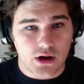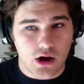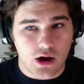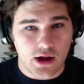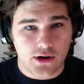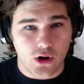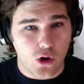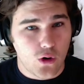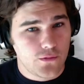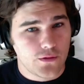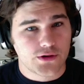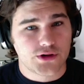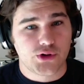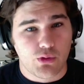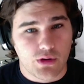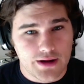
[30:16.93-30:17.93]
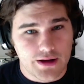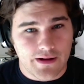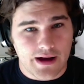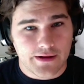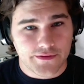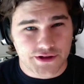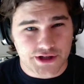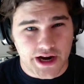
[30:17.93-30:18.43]
on over
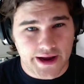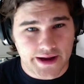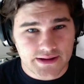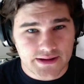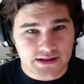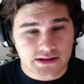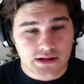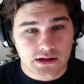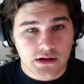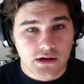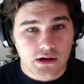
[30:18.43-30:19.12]
25 chains,